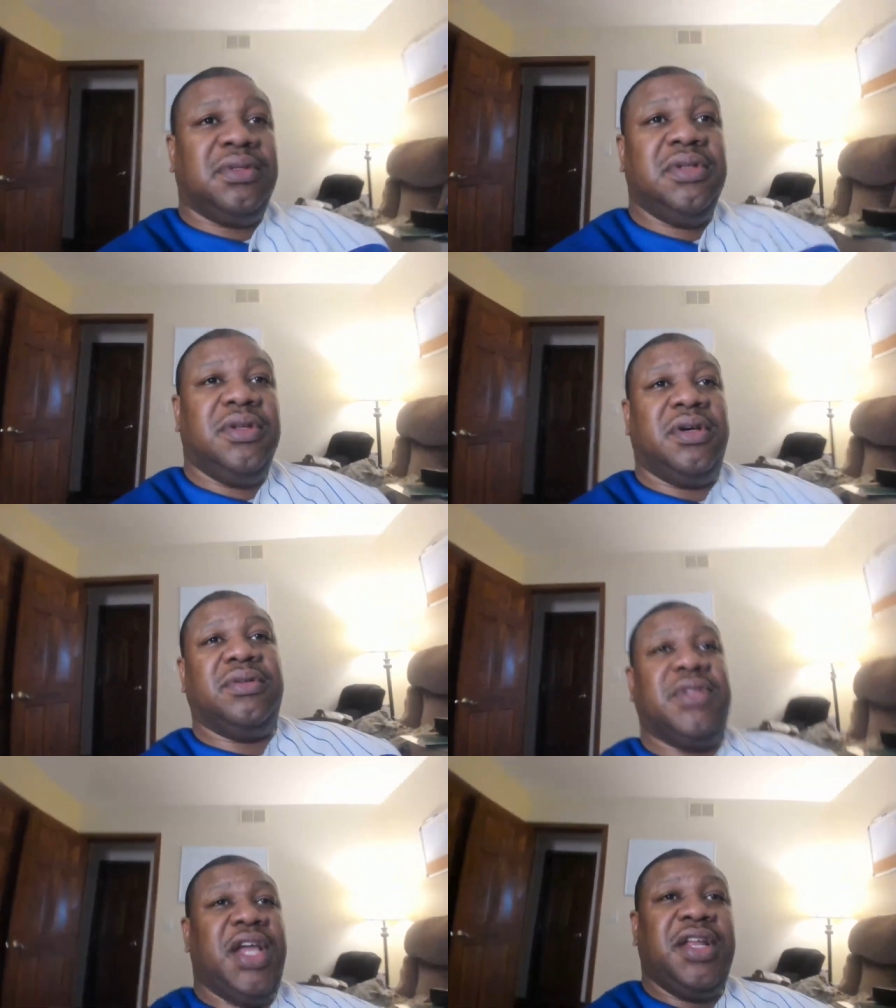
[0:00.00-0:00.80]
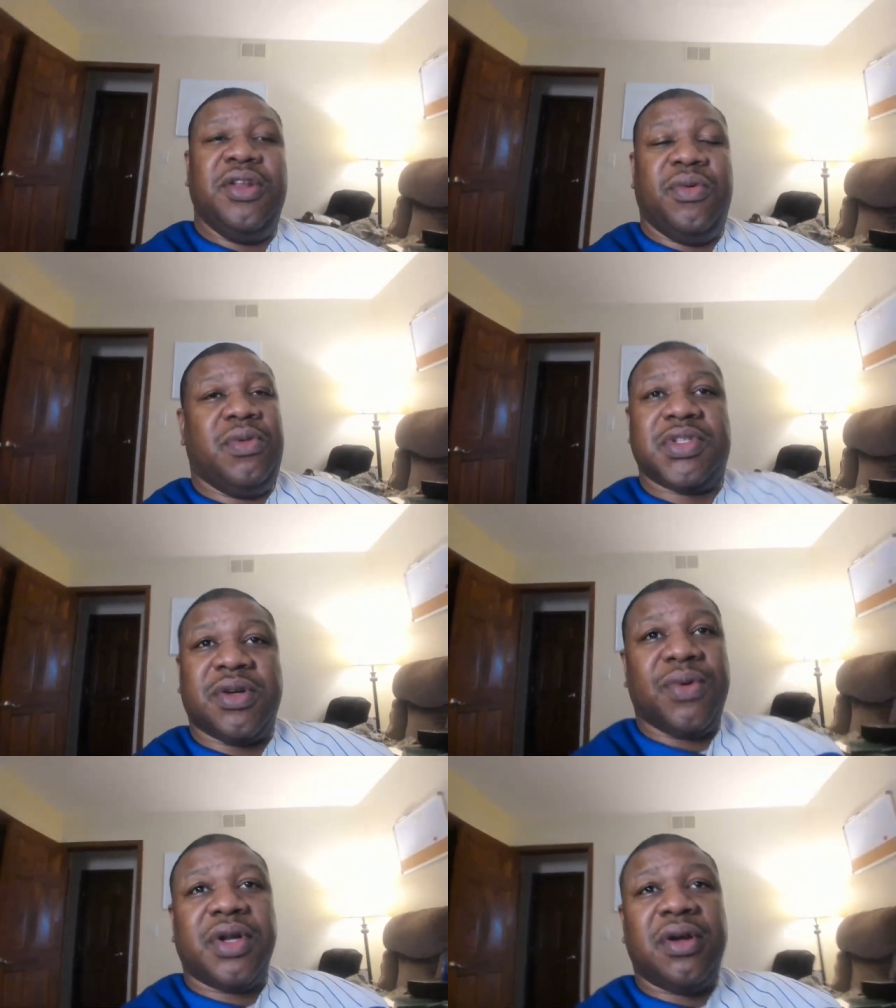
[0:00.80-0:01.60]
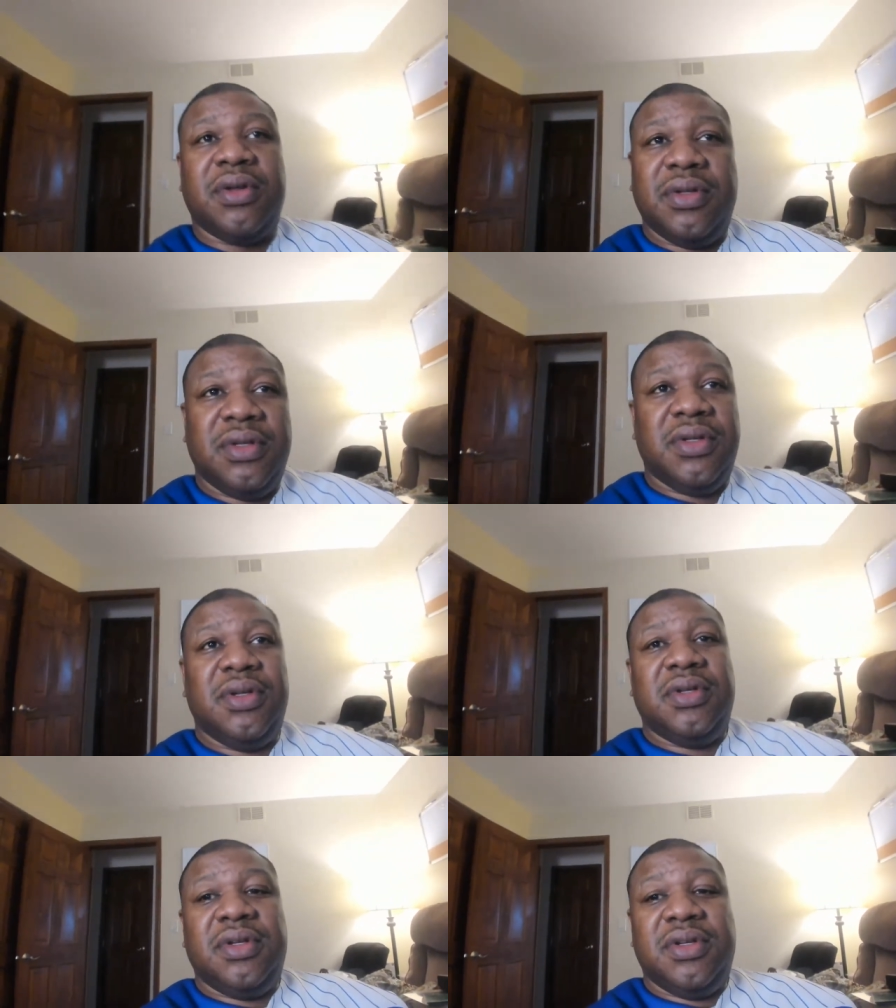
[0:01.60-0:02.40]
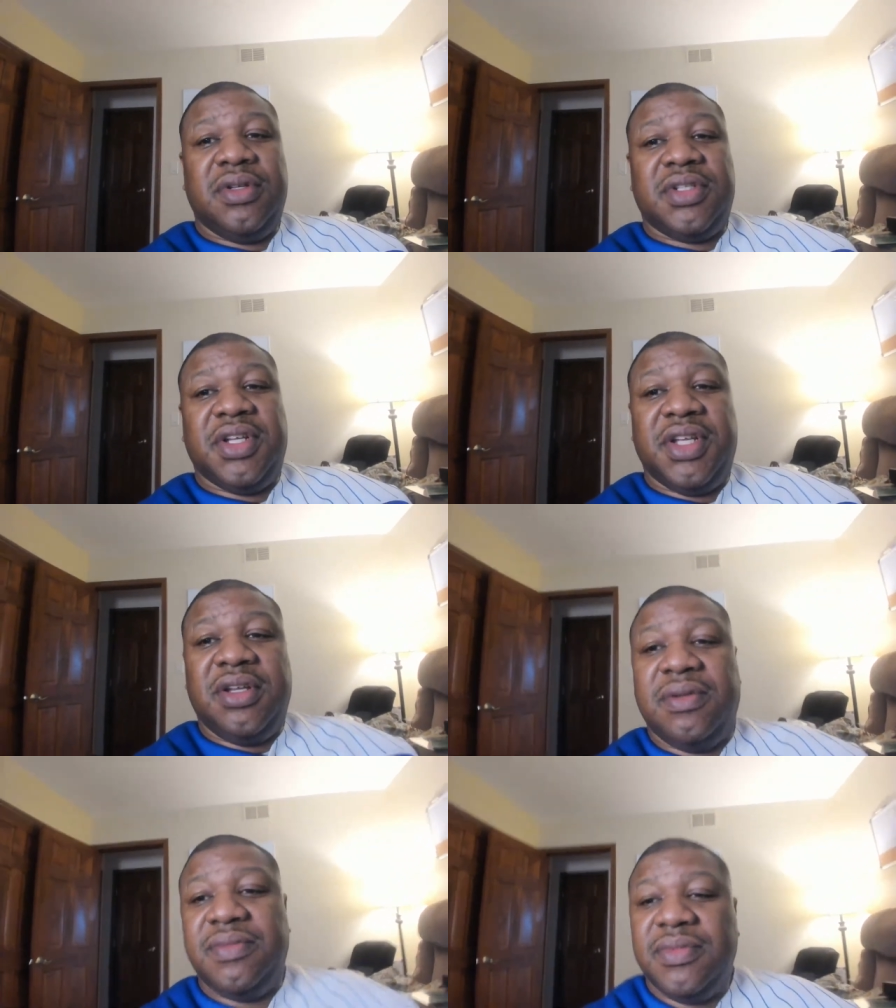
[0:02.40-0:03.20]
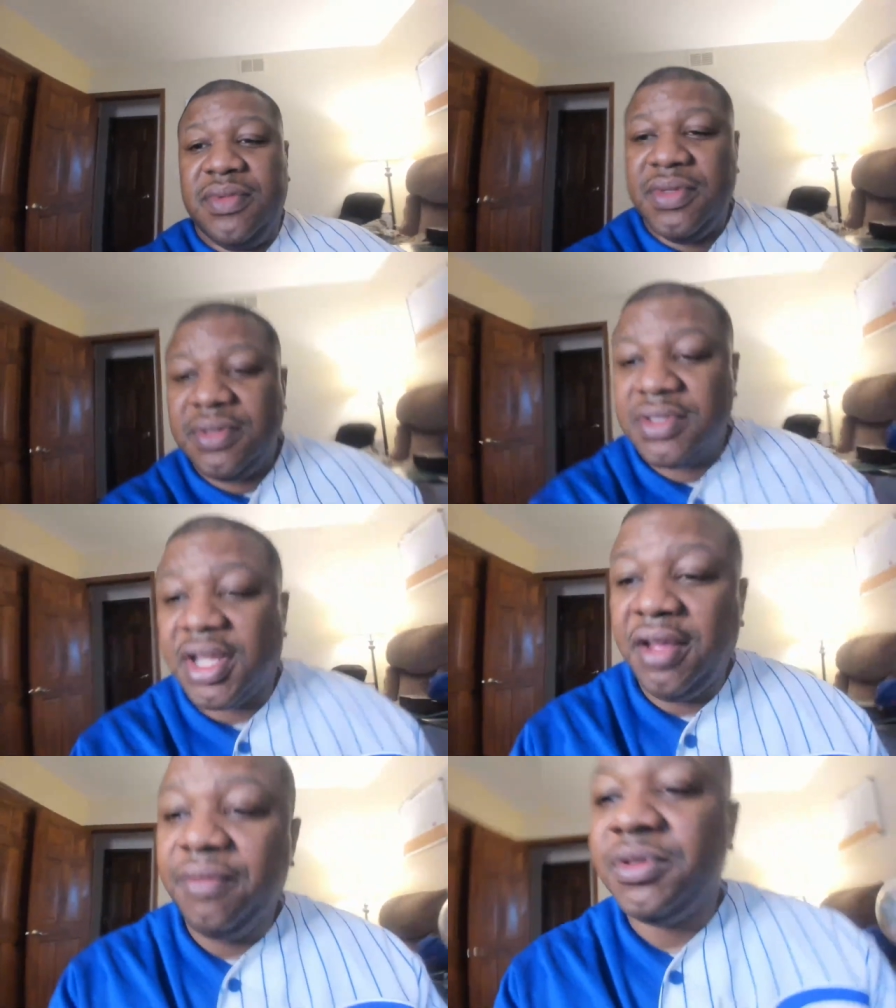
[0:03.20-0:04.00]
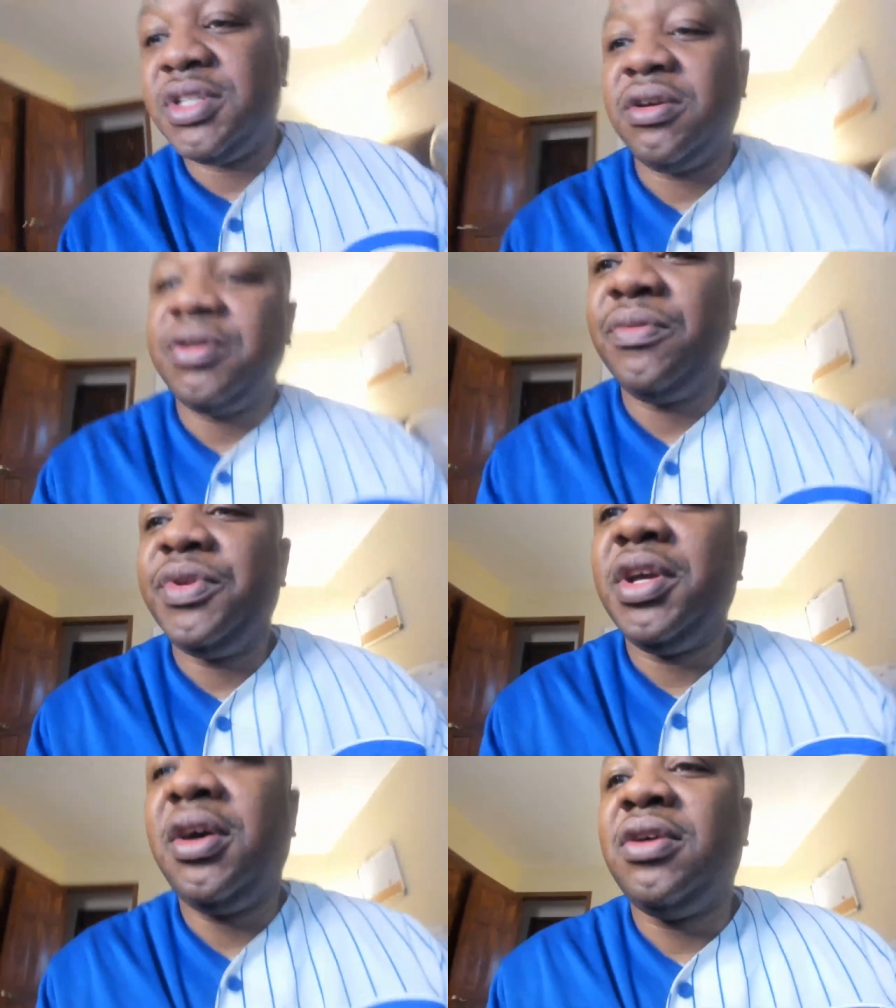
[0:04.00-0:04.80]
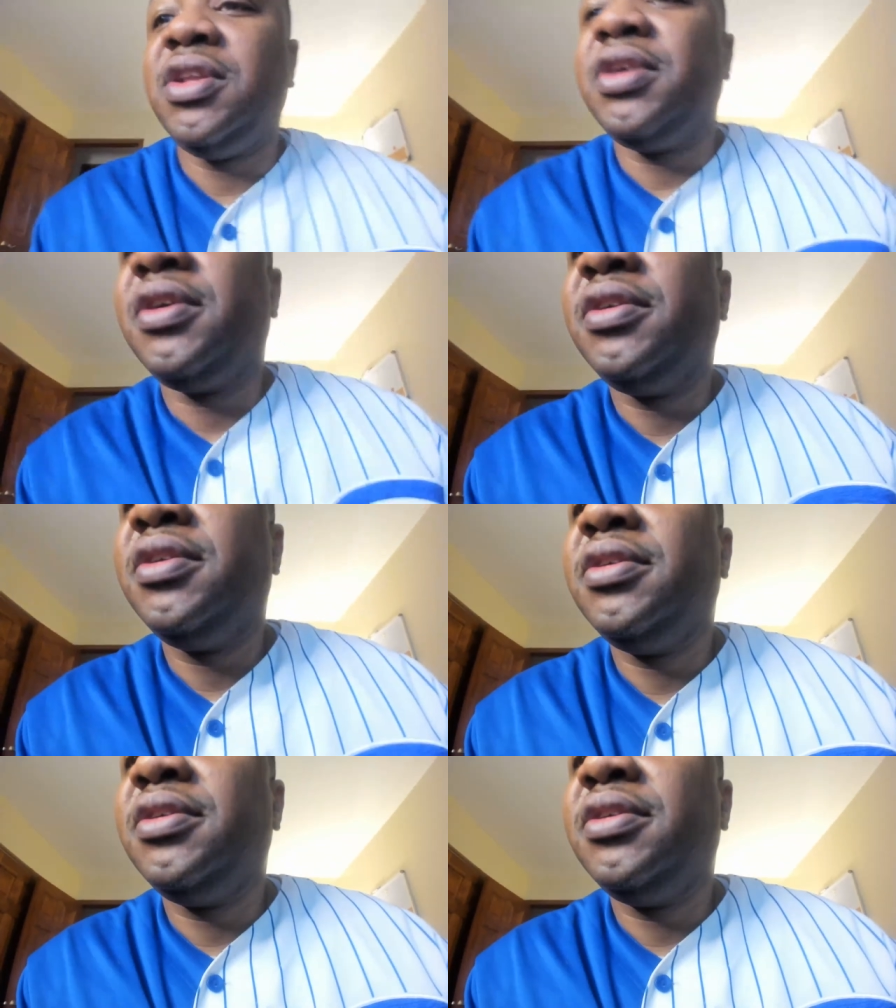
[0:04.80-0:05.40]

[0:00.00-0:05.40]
you know, they didn't know what was going on. To them, they was learning when y'all learned.